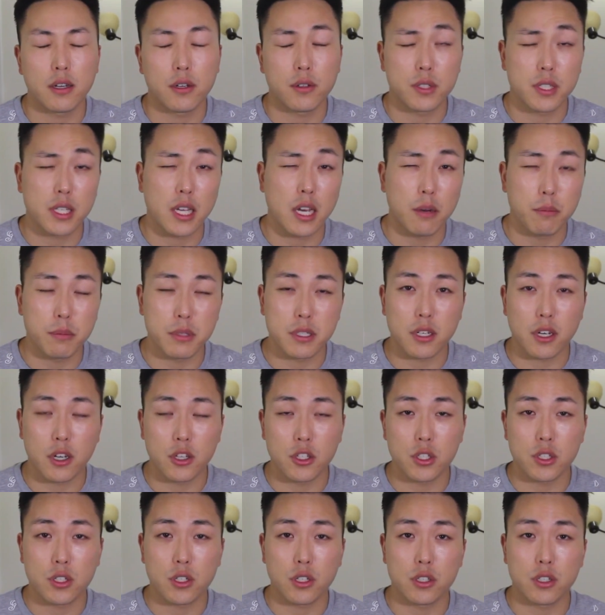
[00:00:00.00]
scalp
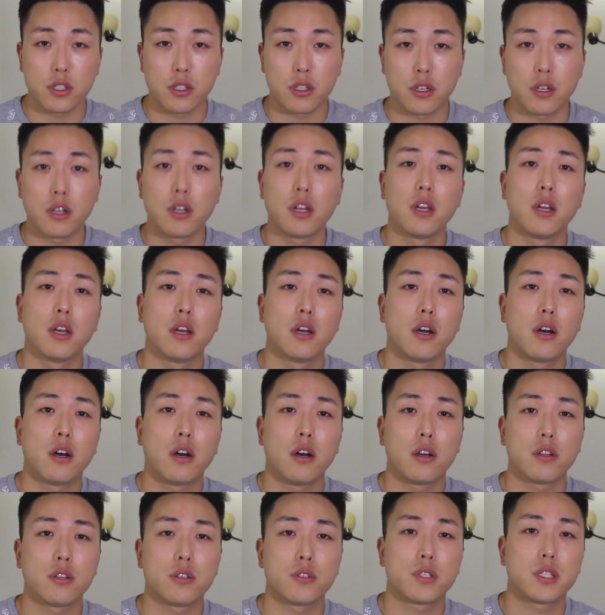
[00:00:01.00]
massages on your
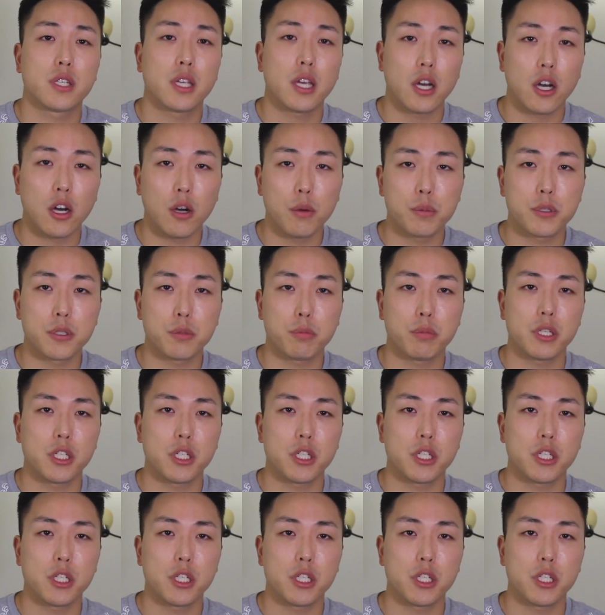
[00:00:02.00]
scalps,